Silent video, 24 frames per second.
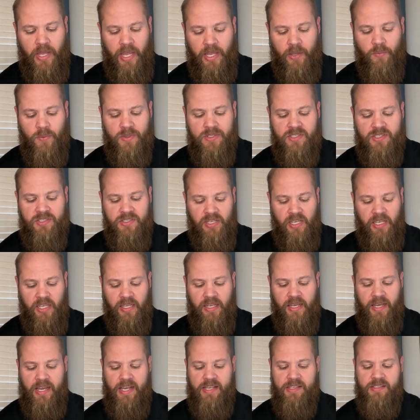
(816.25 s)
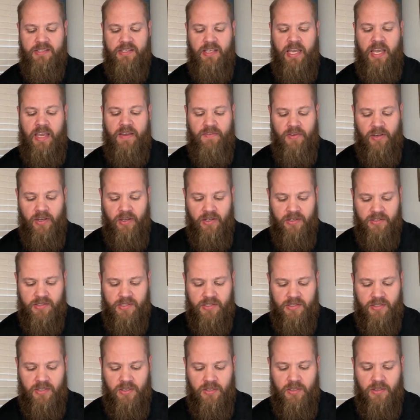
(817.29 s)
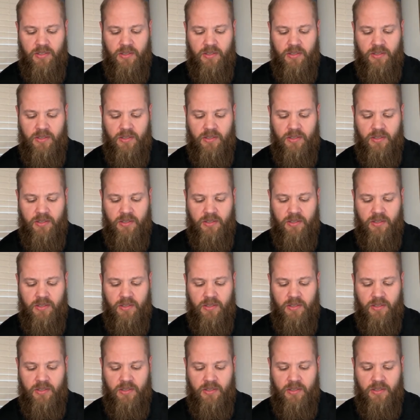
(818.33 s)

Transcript: A1C as evidenced